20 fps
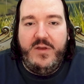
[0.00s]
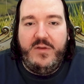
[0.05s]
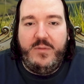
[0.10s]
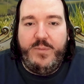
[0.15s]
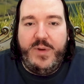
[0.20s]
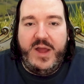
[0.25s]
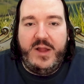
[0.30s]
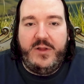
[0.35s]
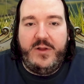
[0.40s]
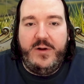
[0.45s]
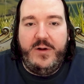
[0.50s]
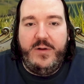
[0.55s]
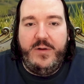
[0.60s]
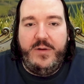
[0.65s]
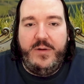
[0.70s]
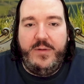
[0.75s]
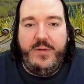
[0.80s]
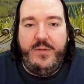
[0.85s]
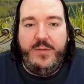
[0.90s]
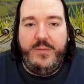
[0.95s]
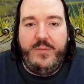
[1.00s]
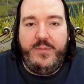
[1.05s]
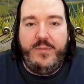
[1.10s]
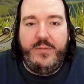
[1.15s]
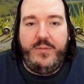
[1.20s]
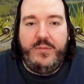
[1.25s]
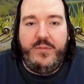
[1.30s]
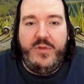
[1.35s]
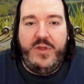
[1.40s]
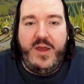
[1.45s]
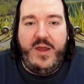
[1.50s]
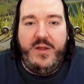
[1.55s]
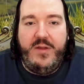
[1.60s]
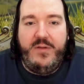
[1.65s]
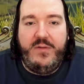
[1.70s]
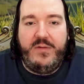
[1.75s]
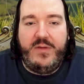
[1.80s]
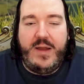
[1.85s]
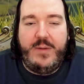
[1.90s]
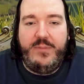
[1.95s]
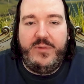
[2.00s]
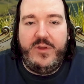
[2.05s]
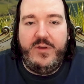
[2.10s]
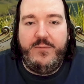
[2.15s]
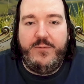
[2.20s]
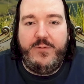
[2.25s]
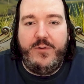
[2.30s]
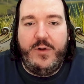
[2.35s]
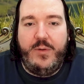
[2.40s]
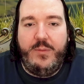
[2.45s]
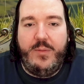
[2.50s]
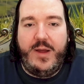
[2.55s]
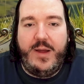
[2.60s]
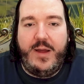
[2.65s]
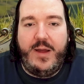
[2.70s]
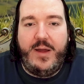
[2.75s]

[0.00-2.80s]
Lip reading: is better than something from